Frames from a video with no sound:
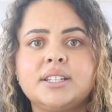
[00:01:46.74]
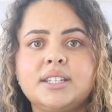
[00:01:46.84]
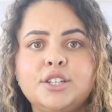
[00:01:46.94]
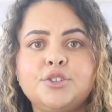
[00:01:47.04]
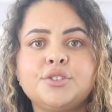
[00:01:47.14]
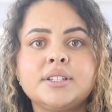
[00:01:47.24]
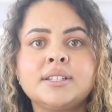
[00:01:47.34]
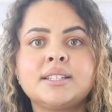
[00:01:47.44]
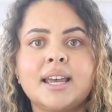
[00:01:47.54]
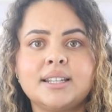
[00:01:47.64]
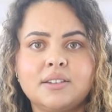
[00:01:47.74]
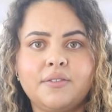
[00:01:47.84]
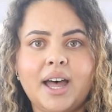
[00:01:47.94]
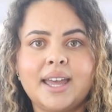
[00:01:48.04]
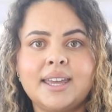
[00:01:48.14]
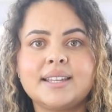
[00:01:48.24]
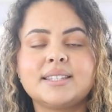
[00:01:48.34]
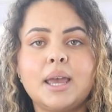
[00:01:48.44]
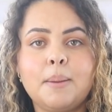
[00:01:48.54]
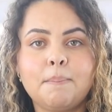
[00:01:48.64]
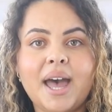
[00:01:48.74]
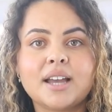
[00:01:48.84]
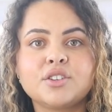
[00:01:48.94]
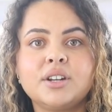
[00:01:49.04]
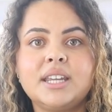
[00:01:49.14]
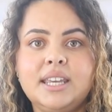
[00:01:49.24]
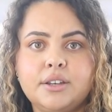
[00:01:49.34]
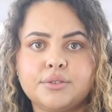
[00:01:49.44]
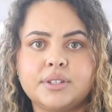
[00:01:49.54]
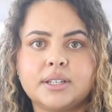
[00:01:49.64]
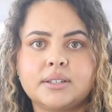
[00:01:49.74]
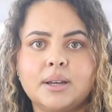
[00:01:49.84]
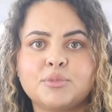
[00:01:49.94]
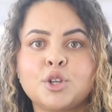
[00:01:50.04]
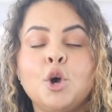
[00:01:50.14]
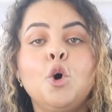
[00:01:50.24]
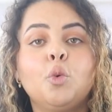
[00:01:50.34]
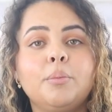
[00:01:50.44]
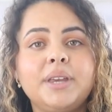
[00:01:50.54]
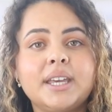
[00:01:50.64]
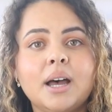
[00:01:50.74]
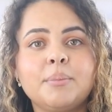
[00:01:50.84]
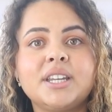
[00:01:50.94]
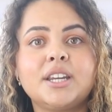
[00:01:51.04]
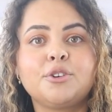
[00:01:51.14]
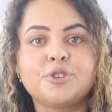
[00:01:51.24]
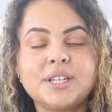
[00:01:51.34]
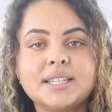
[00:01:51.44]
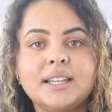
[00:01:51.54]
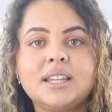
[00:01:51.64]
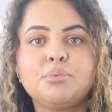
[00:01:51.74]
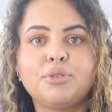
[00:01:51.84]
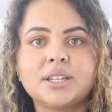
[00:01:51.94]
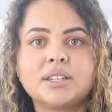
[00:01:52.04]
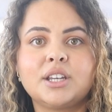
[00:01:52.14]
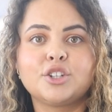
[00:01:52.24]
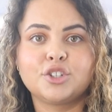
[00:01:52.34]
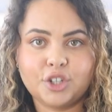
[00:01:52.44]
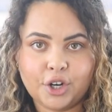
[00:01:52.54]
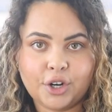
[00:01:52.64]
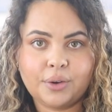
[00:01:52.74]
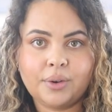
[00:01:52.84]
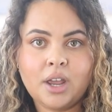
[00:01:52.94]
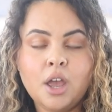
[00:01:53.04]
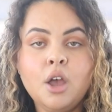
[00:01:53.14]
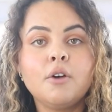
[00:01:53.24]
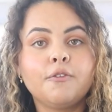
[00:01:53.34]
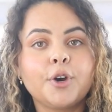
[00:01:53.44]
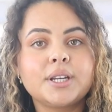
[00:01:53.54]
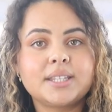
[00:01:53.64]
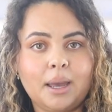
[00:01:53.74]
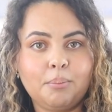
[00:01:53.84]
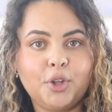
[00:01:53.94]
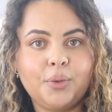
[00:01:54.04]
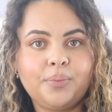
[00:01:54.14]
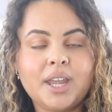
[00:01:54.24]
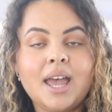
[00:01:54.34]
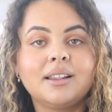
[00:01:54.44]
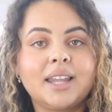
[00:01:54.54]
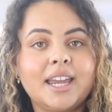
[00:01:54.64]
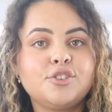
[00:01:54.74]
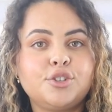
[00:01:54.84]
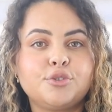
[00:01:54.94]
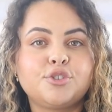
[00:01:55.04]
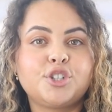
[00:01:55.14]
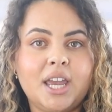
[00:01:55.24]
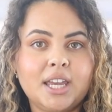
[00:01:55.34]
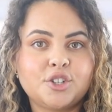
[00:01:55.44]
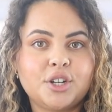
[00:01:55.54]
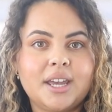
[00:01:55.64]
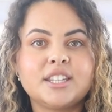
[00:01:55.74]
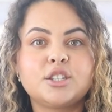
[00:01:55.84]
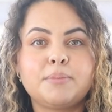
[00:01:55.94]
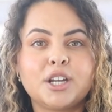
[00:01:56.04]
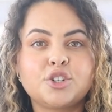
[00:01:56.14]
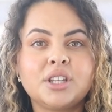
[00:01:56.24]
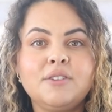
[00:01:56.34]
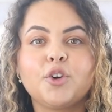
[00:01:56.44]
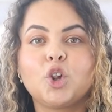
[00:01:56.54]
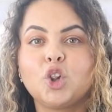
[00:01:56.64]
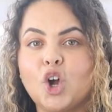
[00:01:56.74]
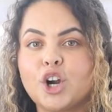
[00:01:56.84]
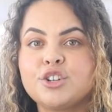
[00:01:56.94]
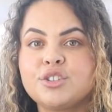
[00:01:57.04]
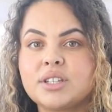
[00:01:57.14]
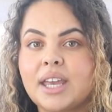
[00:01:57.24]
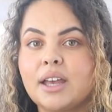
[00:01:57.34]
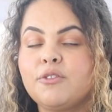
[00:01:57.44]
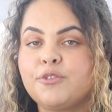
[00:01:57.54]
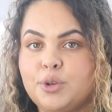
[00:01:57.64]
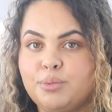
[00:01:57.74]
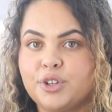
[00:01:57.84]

continues to intensify, its impacts on ecosystems will become an increasingly pressing concern. For example, land use change, especially for large-scale food